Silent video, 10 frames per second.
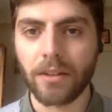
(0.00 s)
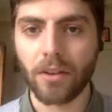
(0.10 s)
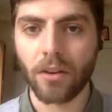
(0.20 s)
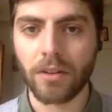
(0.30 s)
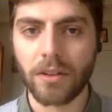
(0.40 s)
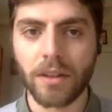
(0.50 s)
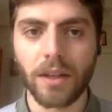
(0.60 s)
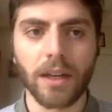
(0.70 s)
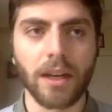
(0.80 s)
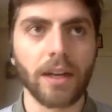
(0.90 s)
on,
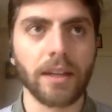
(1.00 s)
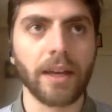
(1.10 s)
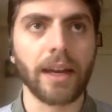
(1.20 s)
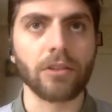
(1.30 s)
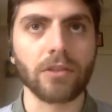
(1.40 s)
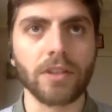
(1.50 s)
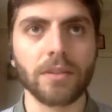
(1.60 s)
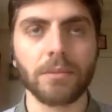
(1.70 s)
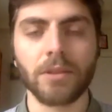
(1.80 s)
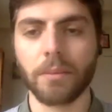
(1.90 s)
that
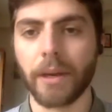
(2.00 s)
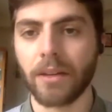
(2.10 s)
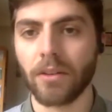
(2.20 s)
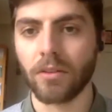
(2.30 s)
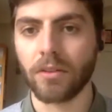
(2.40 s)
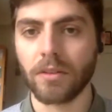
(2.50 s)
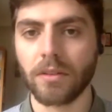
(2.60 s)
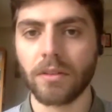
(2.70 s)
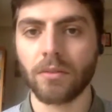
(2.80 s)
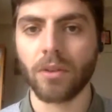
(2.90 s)
ecosystems depend on,
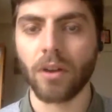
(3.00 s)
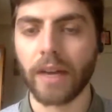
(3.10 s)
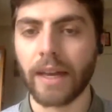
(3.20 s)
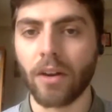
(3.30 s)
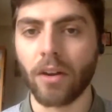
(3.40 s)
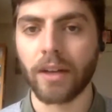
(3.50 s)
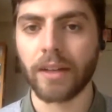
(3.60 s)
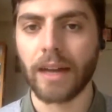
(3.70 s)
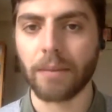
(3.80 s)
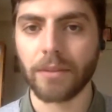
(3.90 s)
cannot
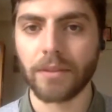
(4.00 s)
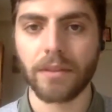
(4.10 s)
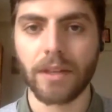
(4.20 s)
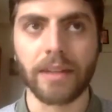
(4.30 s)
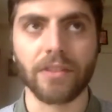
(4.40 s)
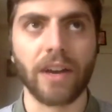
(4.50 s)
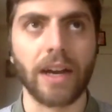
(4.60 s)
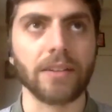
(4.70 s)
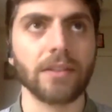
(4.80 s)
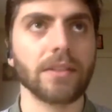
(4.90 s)
adapt as
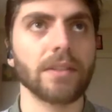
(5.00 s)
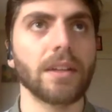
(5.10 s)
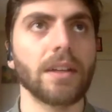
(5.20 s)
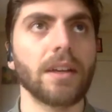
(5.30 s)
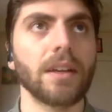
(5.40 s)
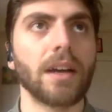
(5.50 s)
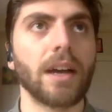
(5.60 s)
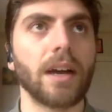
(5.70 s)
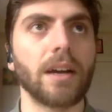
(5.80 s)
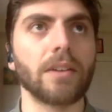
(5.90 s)
fast.
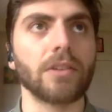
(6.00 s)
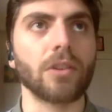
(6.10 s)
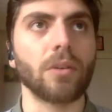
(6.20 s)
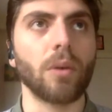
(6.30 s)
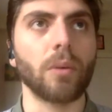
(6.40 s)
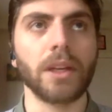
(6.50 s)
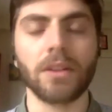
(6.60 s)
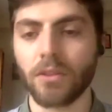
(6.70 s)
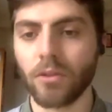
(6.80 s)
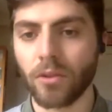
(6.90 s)
So what we
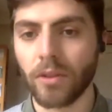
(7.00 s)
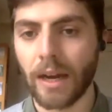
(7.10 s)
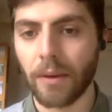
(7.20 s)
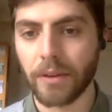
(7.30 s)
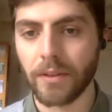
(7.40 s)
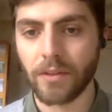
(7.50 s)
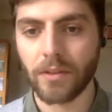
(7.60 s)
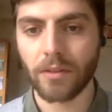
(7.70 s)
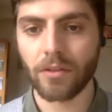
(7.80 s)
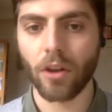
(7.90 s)
need to do now
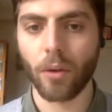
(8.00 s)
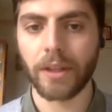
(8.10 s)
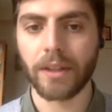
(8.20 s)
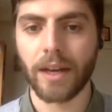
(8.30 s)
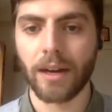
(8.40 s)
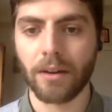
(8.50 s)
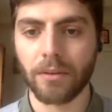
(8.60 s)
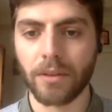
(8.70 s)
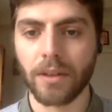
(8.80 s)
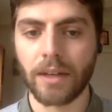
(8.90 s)
is slow it
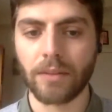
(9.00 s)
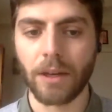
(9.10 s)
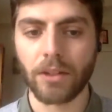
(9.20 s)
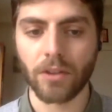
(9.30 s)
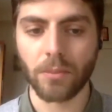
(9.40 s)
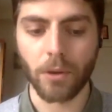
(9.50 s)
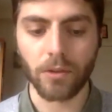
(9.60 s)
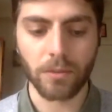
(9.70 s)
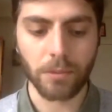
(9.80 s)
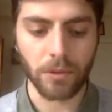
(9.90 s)
down as much as
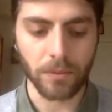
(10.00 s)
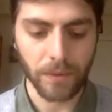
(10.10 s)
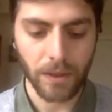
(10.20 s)
possible,